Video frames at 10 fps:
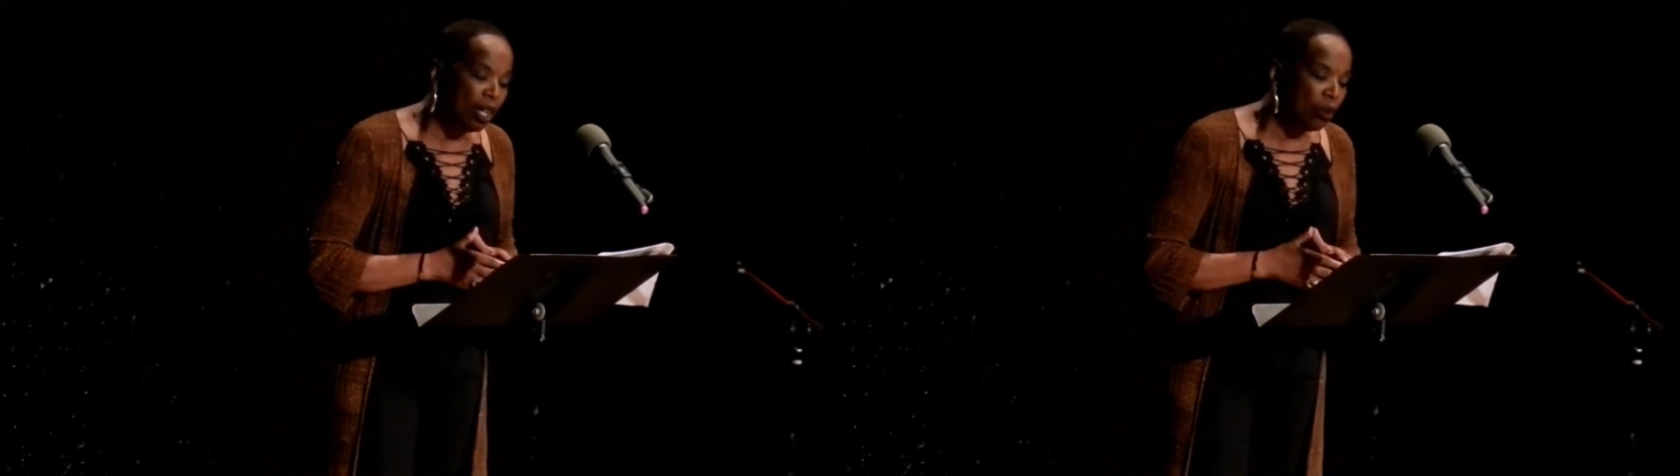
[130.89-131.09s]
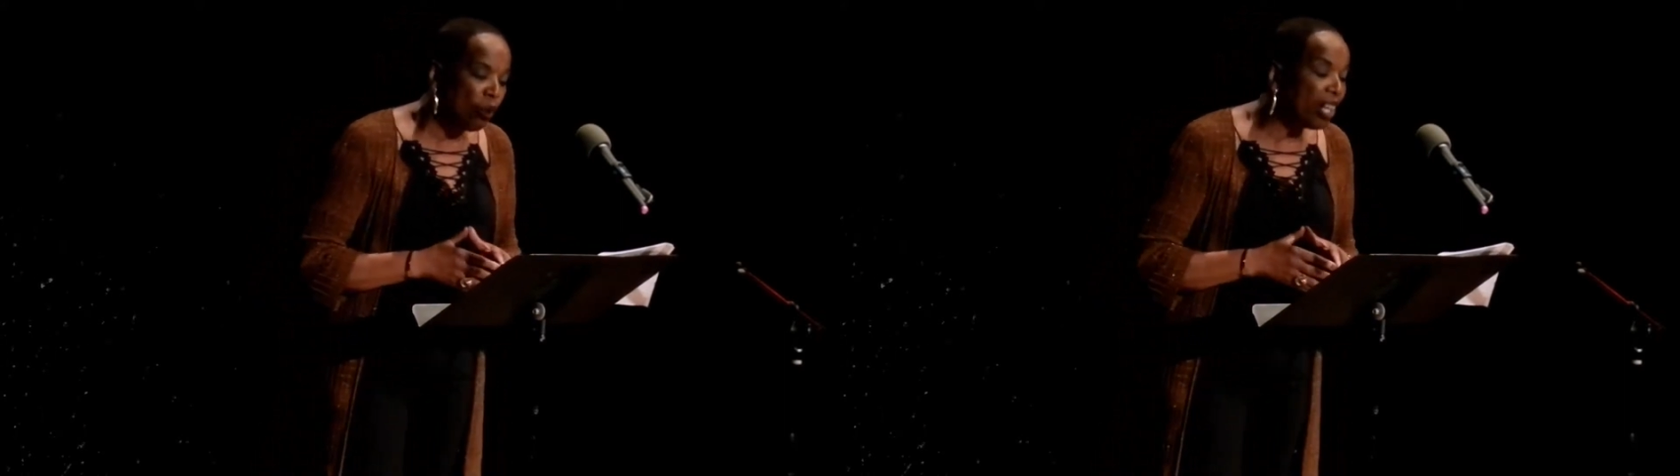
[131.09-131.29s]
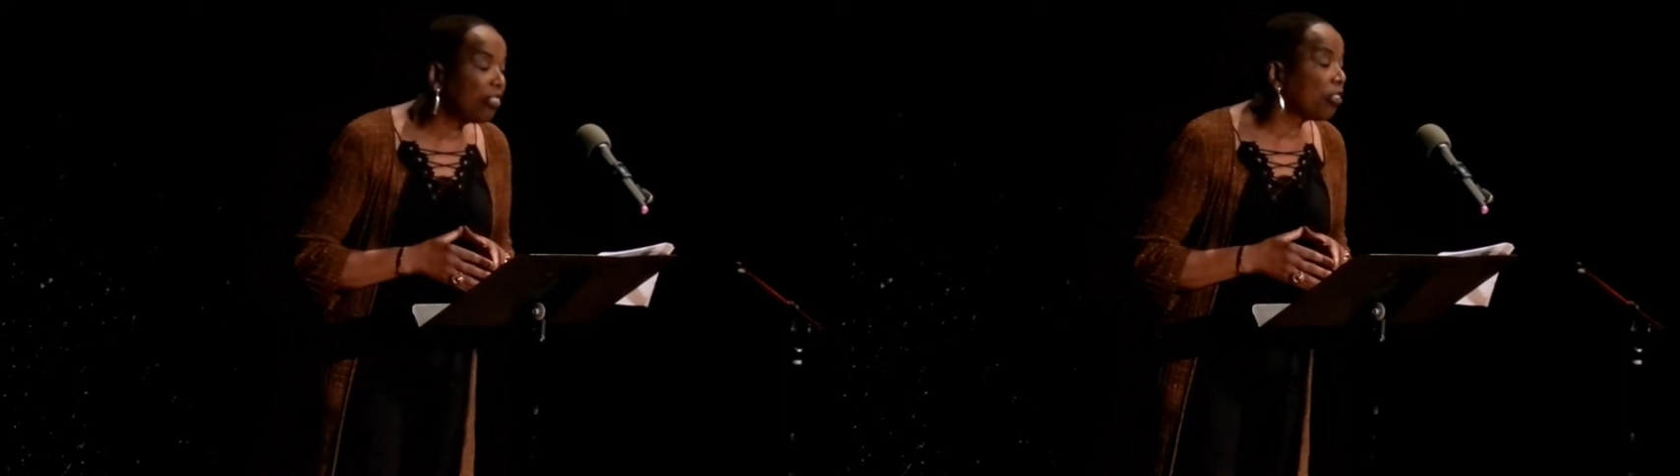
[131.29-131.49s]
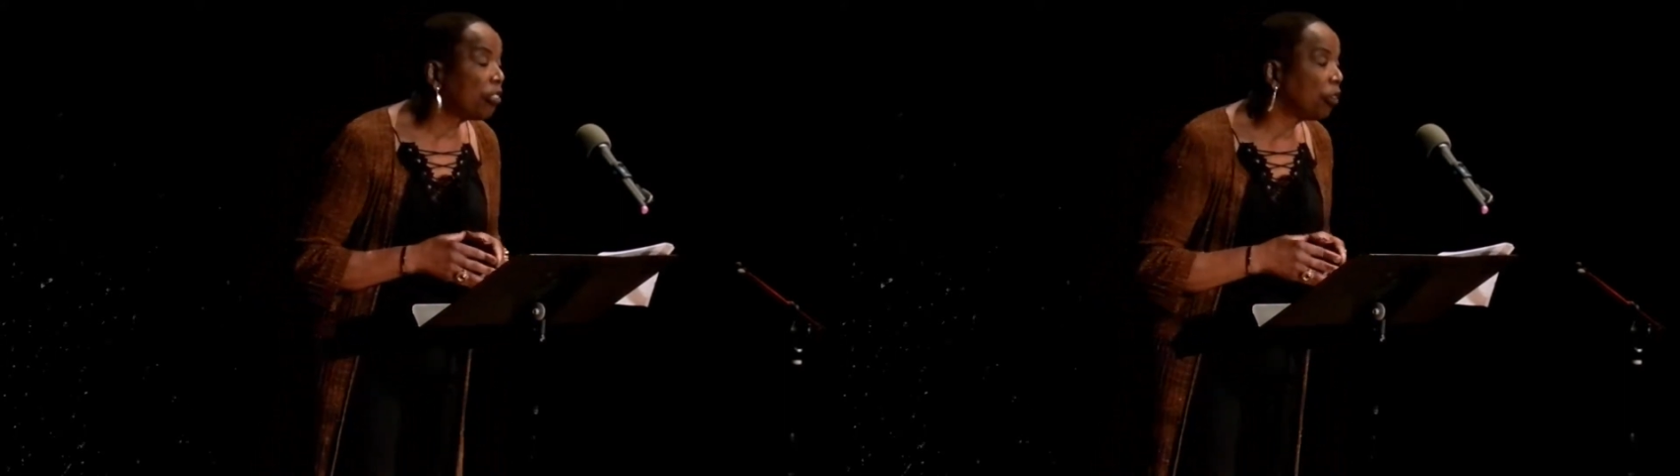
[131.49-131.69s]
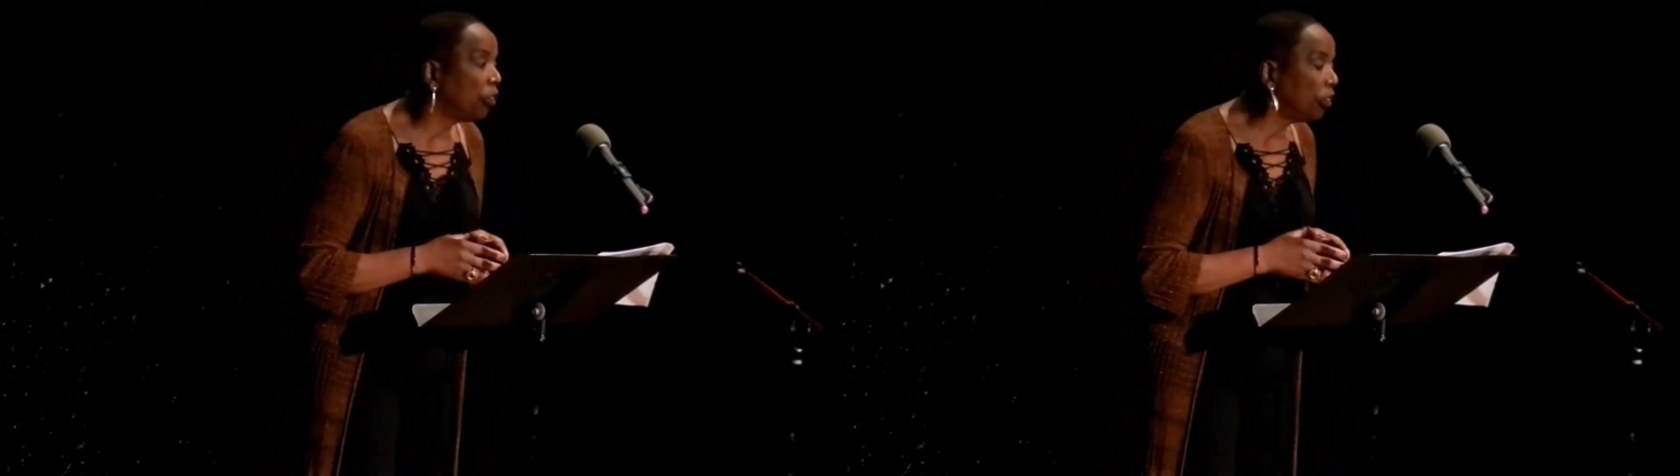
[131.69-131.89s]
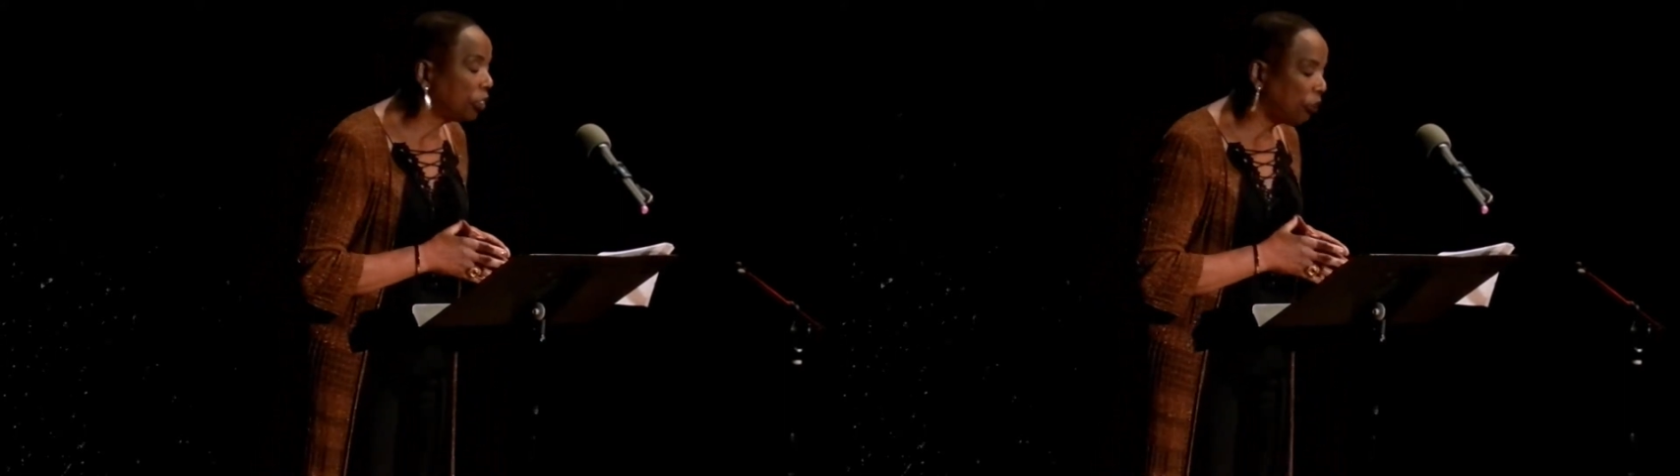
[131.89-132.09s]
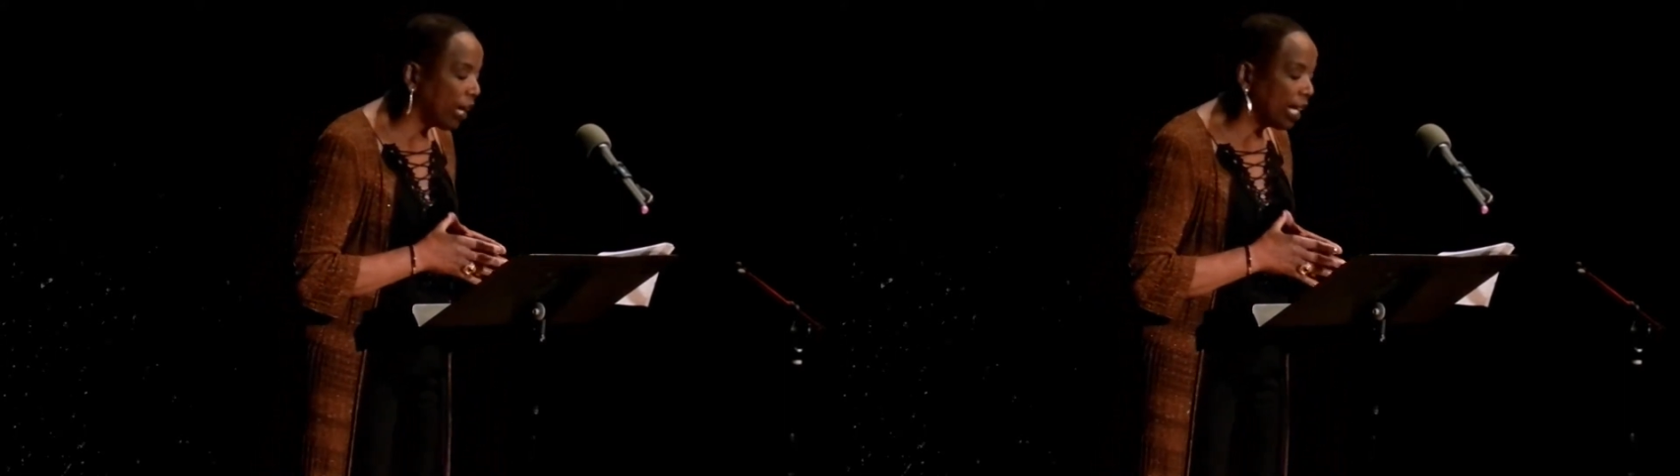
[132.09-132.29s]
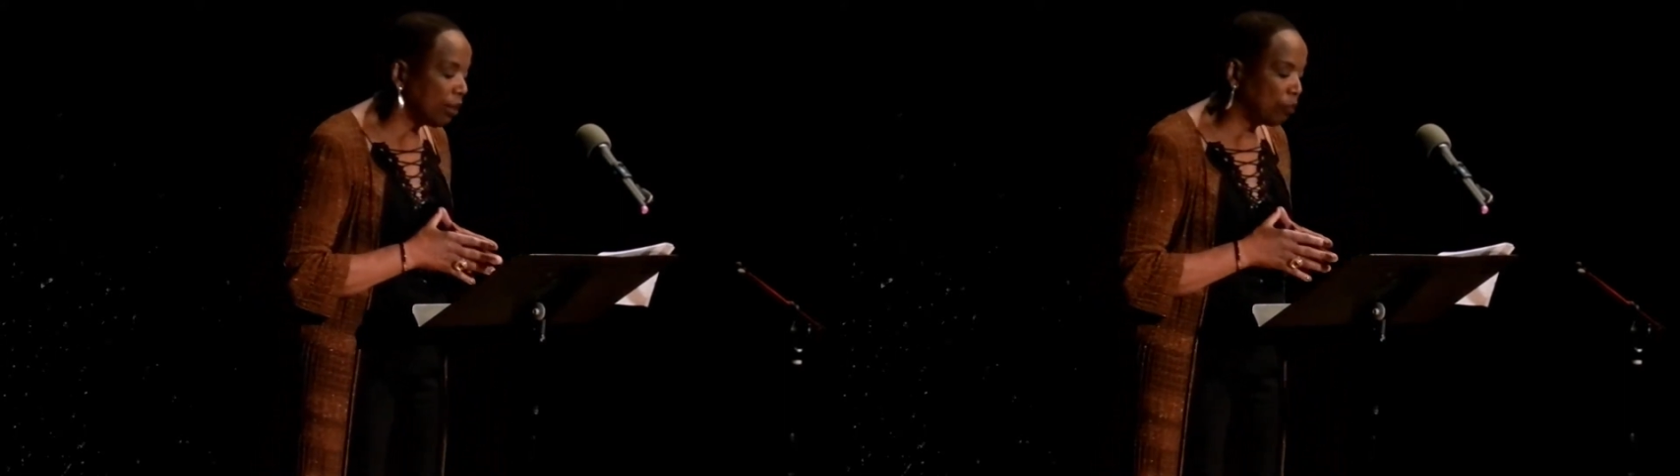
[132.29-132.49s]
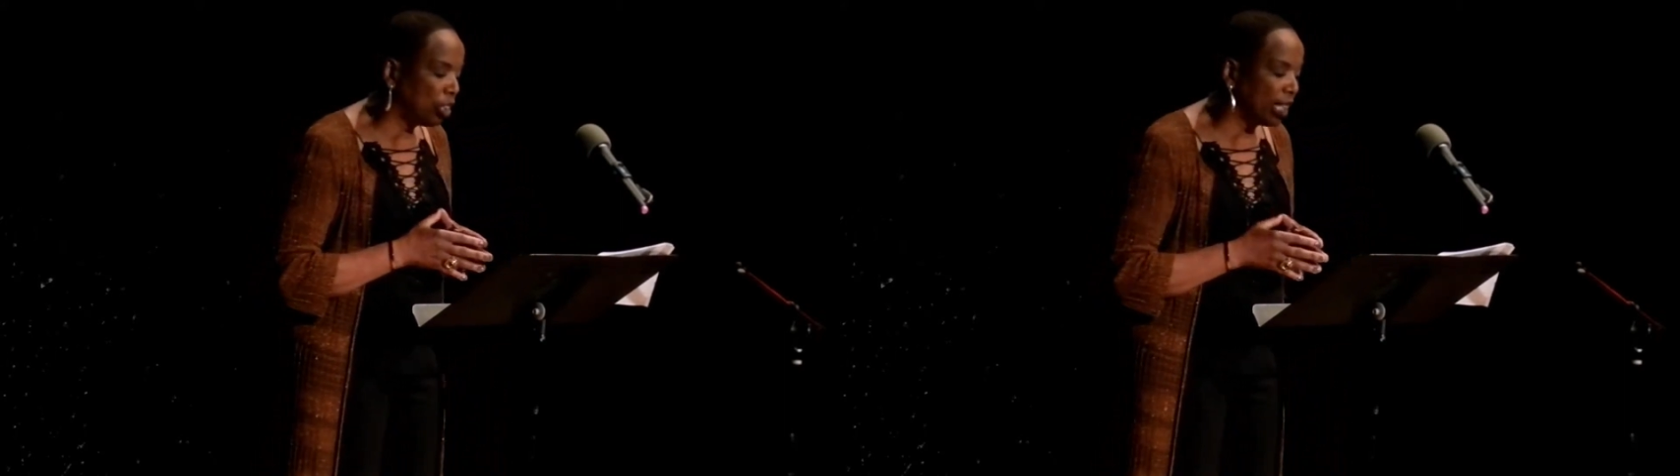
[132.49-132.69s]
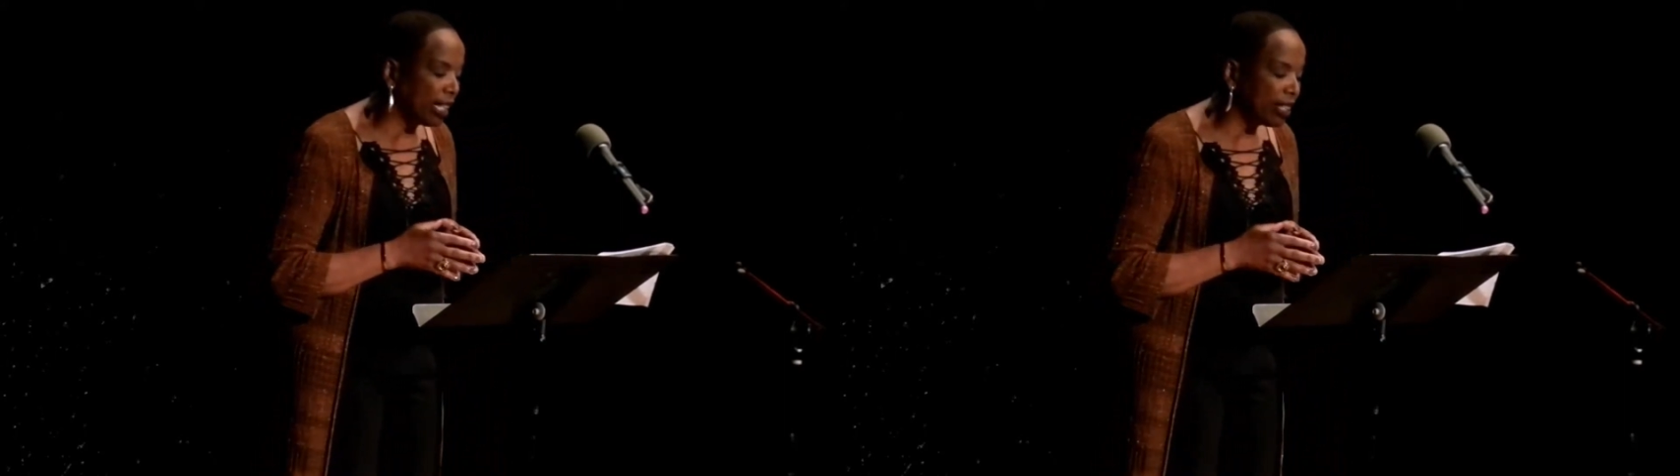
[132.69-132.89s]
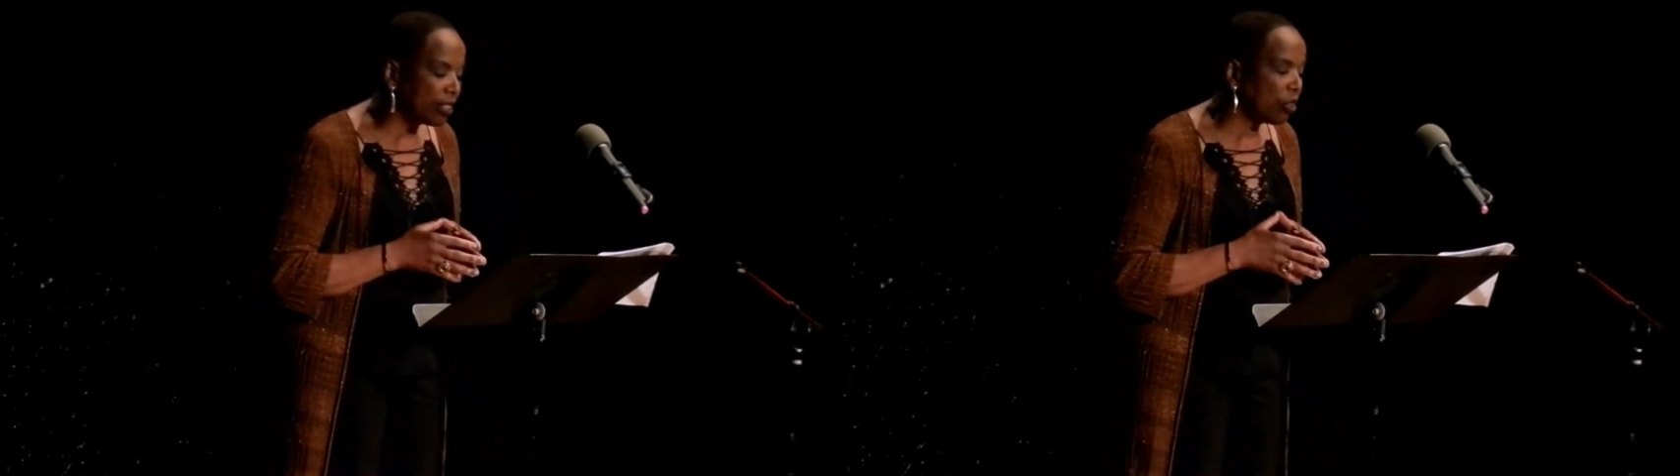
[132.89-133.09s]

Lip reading: one of the third grade bullies,